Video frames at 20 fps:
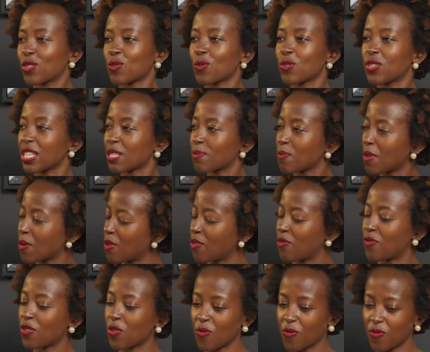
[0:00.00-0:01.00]
so it just made me
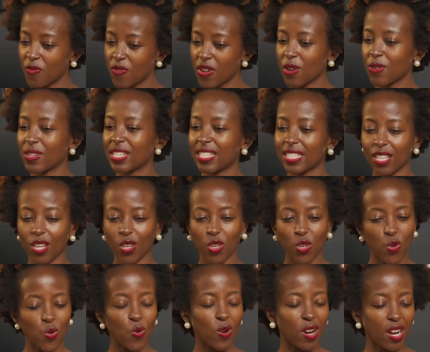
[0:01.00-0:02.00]
feel very
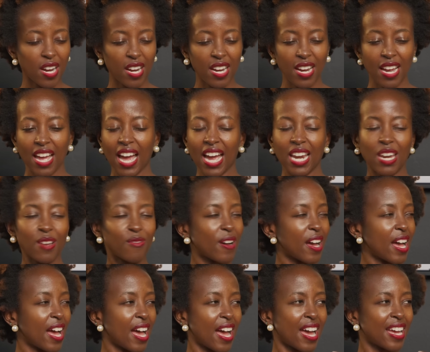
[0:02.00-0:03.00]
secure i never
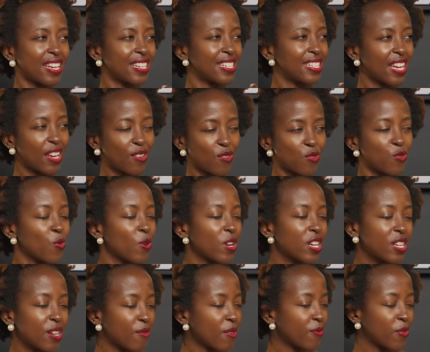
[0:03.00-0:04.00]
had i don't know
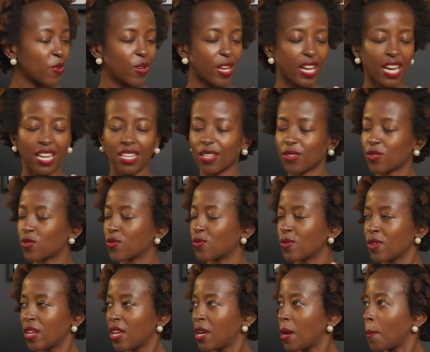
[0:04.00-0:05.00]
it never felt like i needed
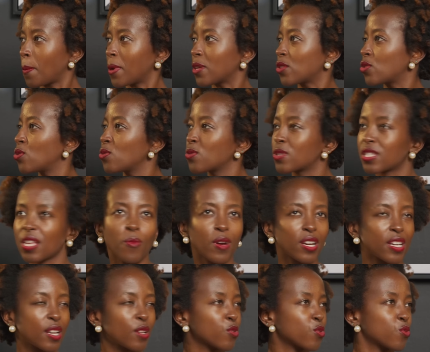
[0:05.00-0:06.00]
to pursue
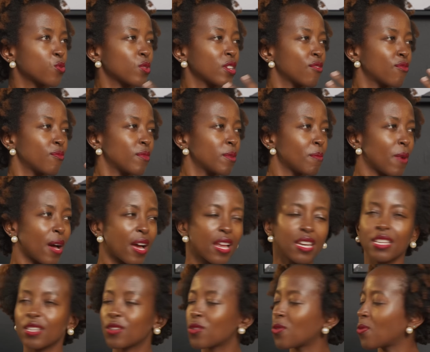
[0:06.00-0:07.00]
someone else to give me
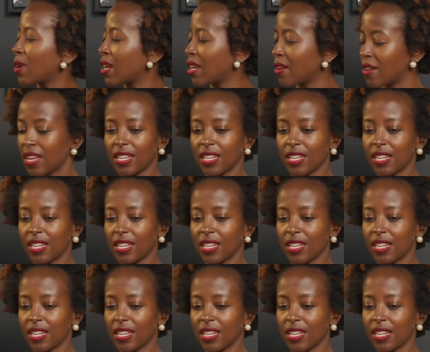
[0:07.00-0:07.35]
money or whatever mm.